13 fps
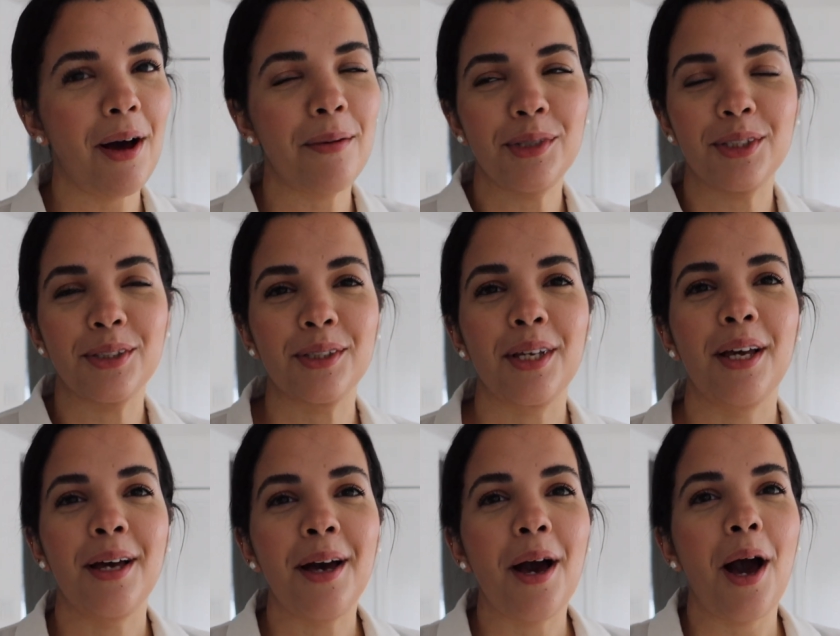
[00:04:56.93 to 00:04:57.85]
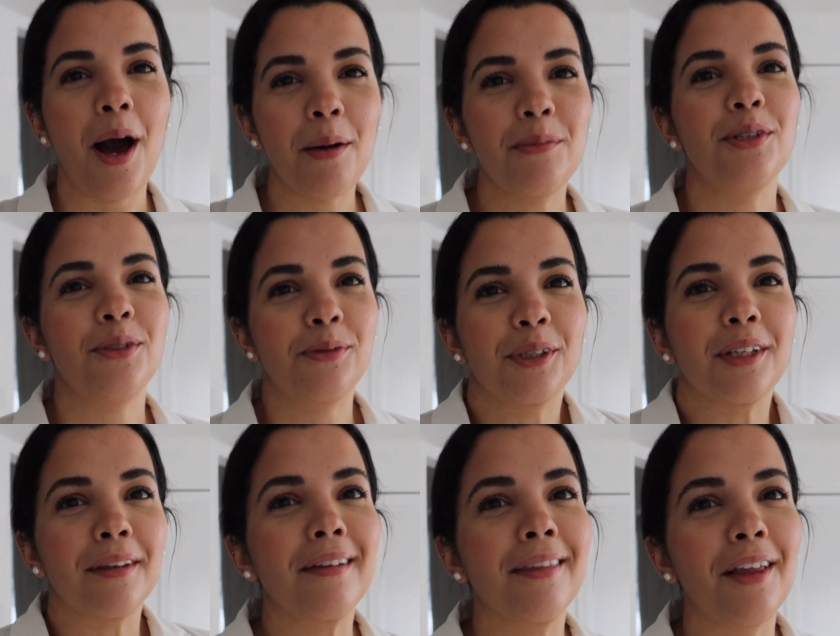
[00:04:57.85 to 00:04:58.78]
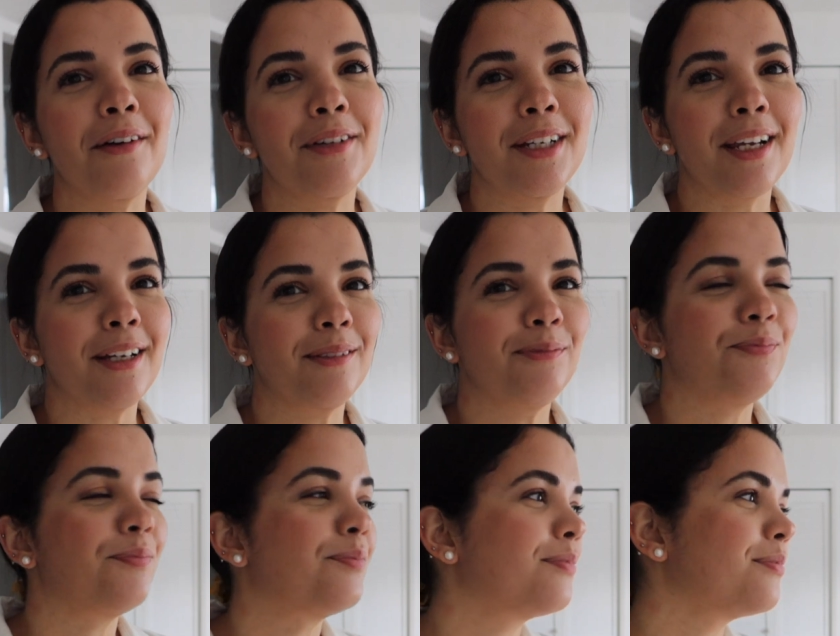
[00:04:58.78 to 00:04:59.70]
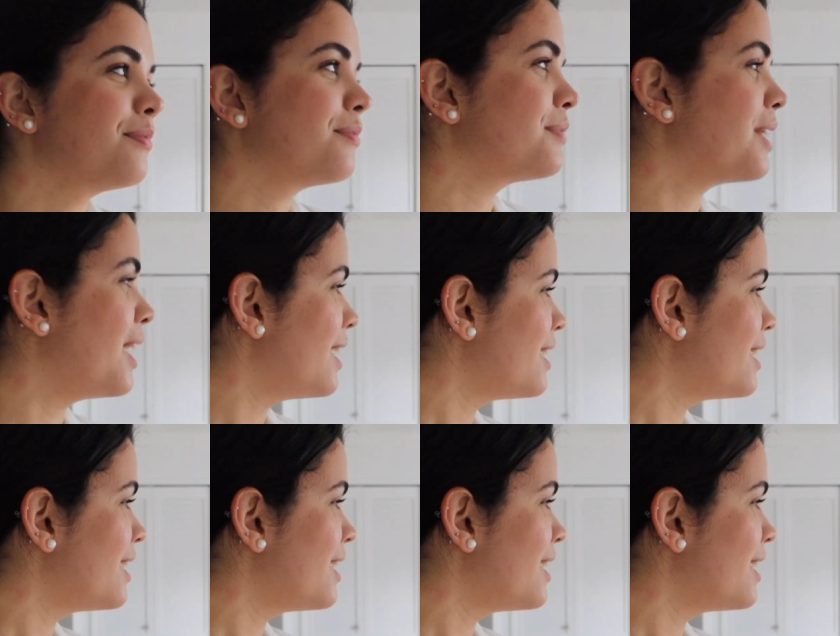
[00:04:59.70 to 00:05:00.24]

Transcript: I'm just really loving it.